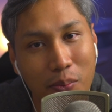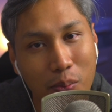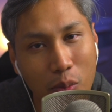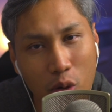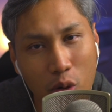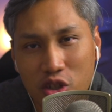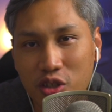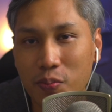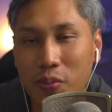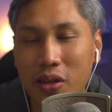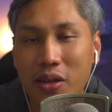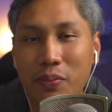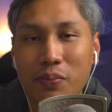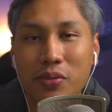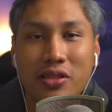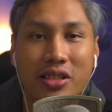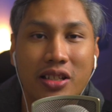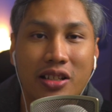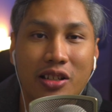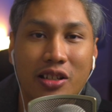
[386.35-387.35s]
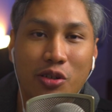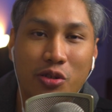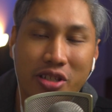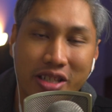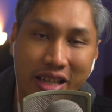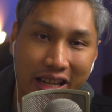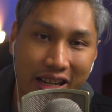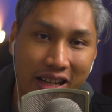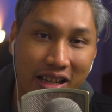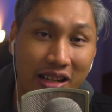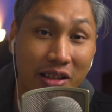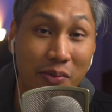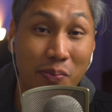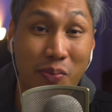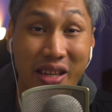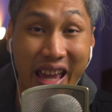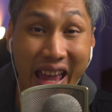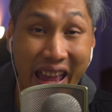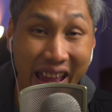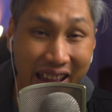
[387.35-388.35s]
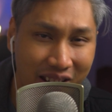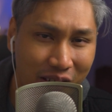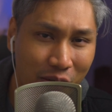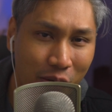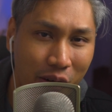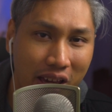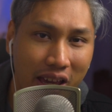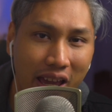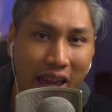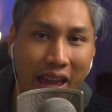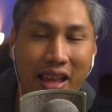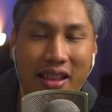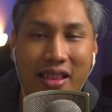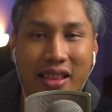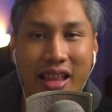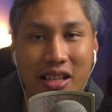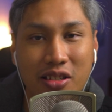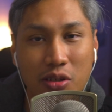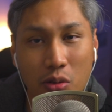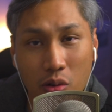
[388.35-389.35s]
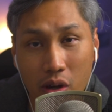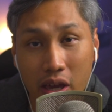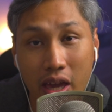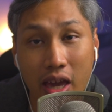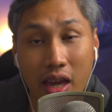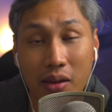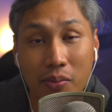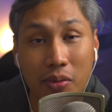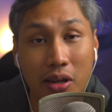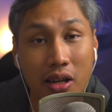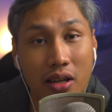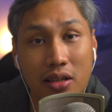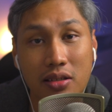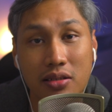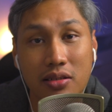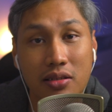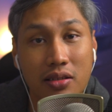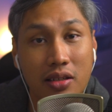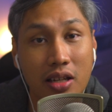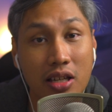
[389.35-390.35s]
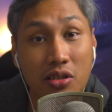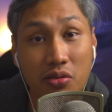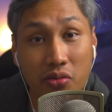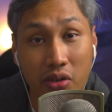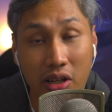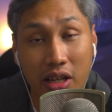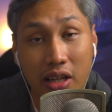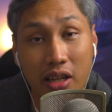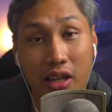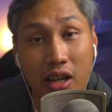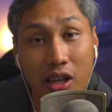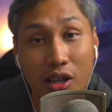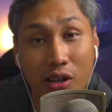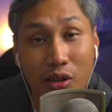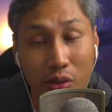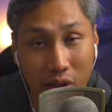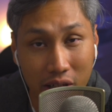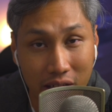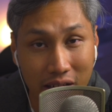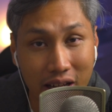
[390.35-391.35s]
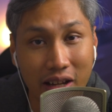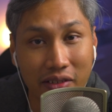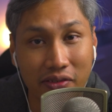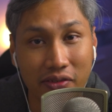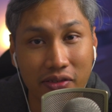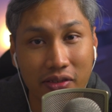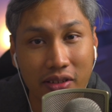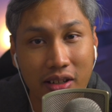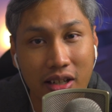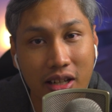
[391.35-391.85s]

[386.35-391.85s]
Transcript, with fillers: Most people still use 1080p anyway and that's okay because it's really good enough.